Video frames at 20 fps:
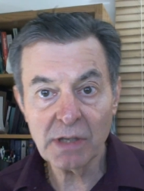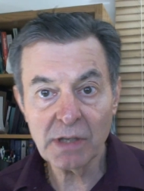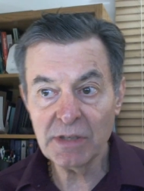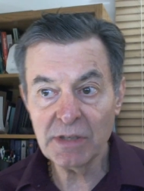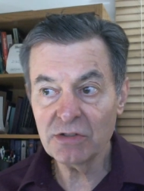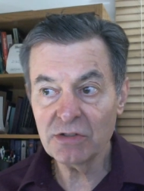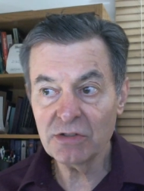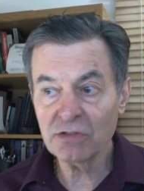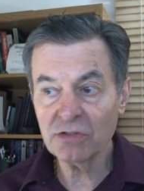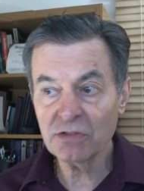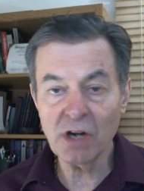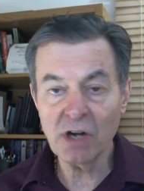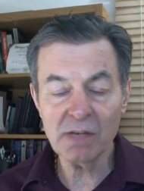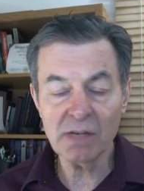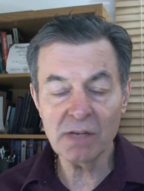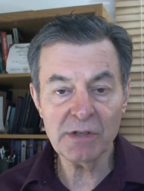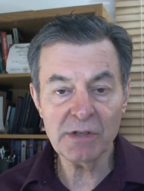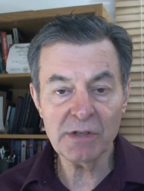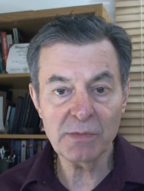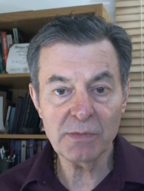I mean, it's just
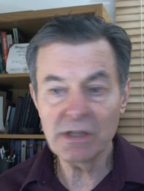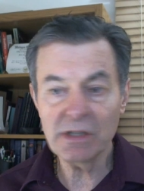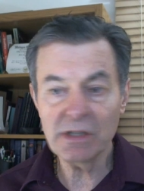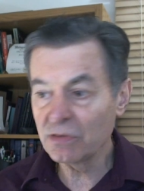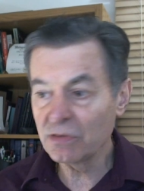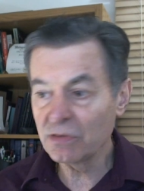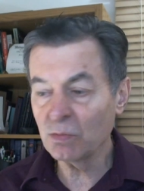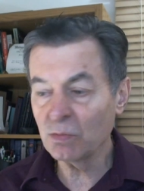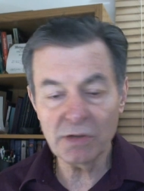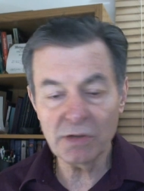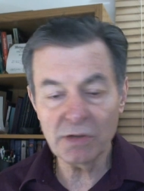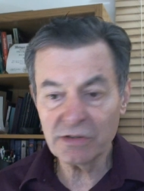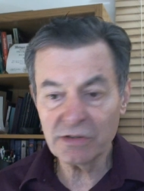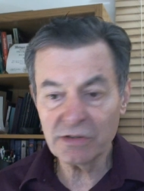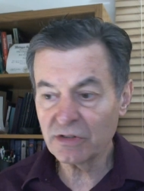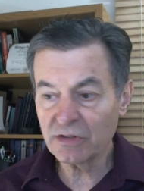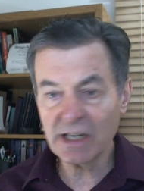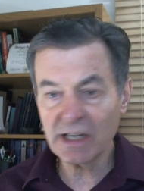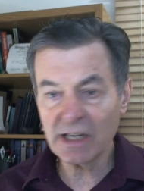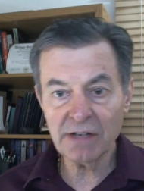garbage. I mean, this is
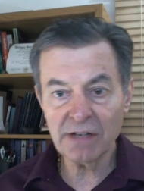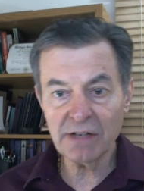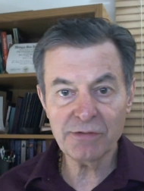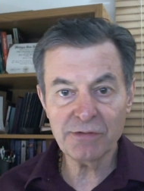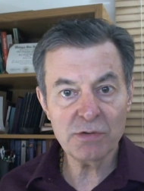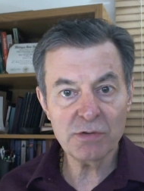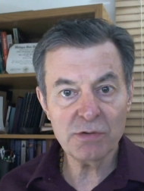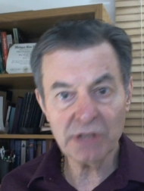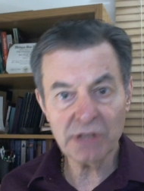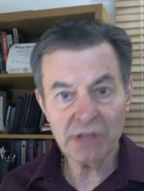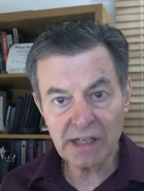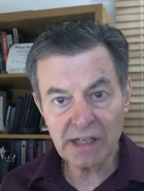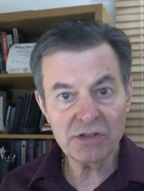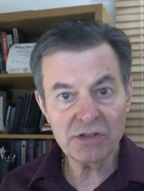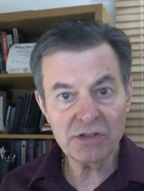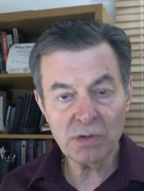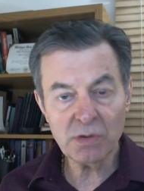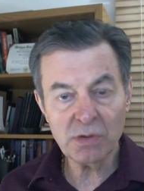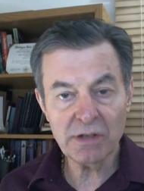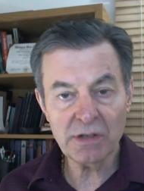the kind of foods that
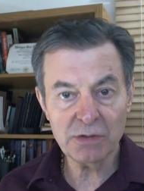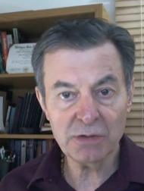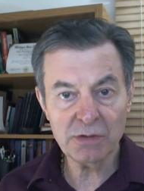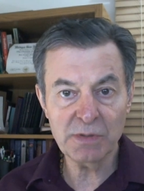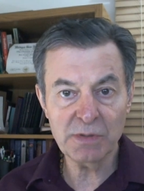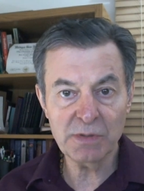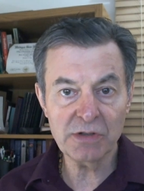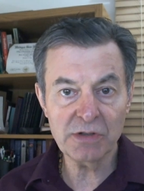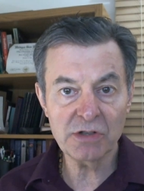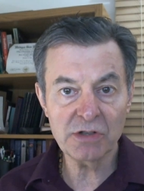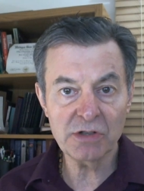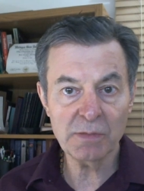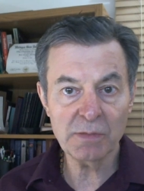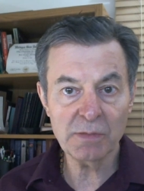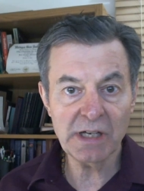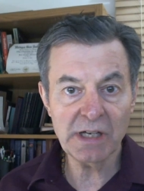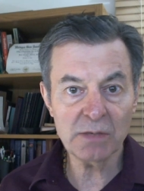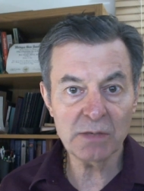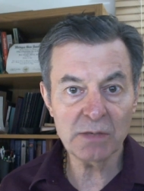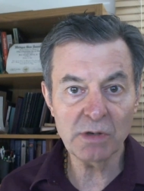get you into this position to
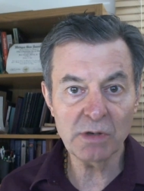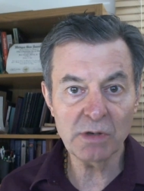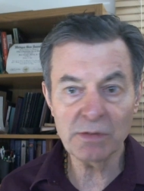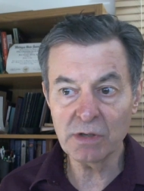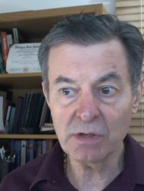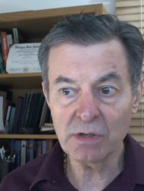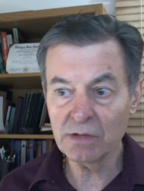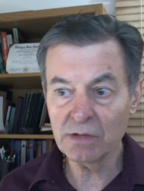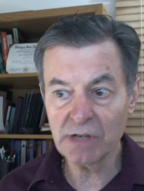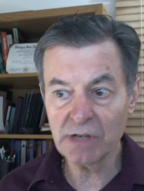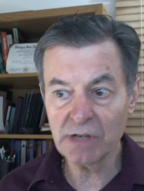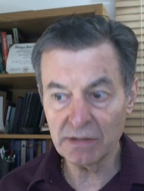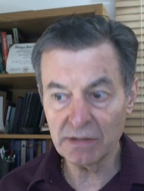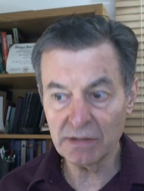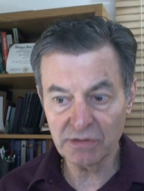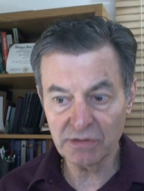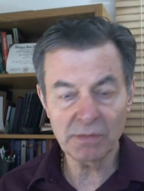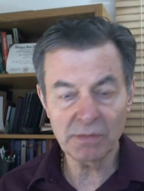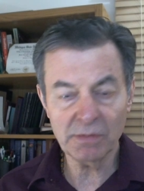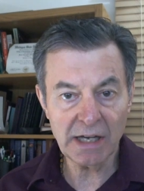begin with, where you've got
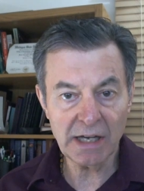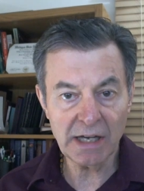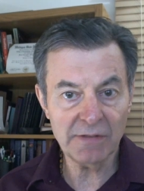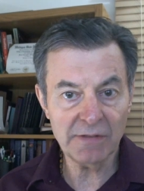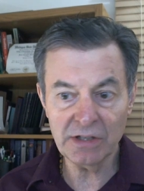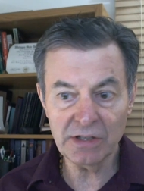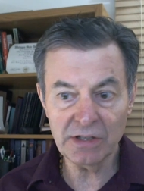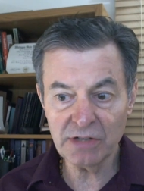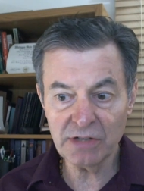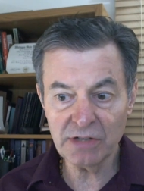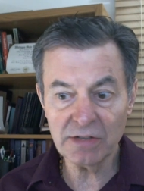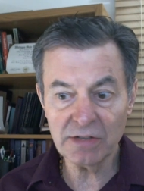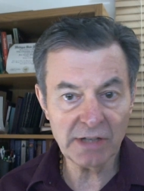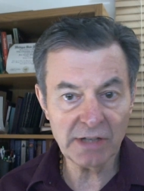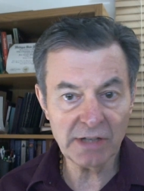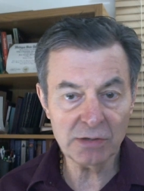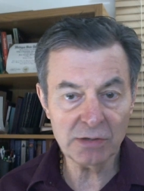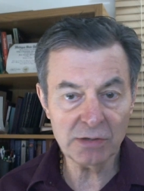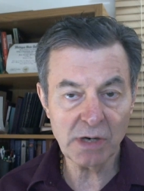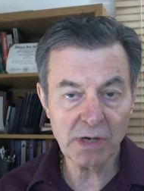some kind of a disease,
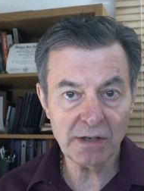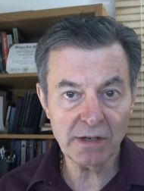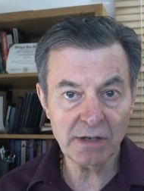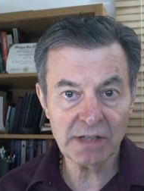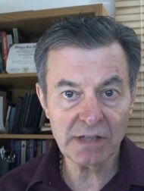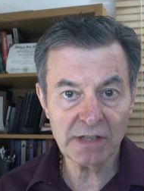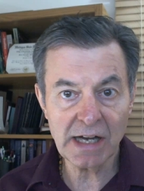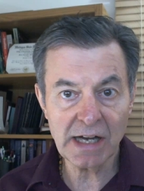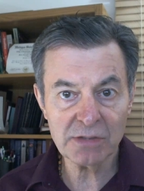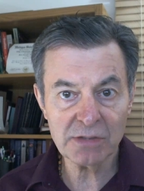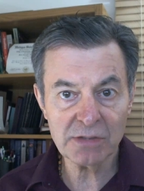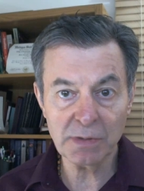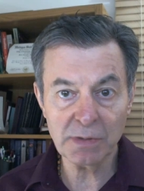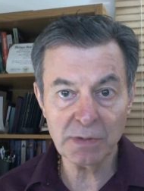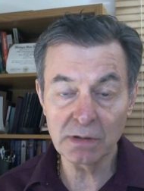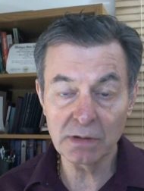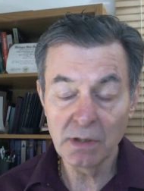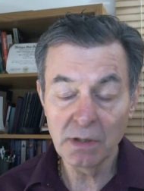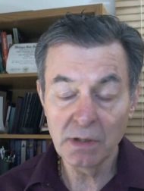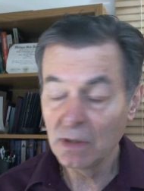and that's why you're at the hospital.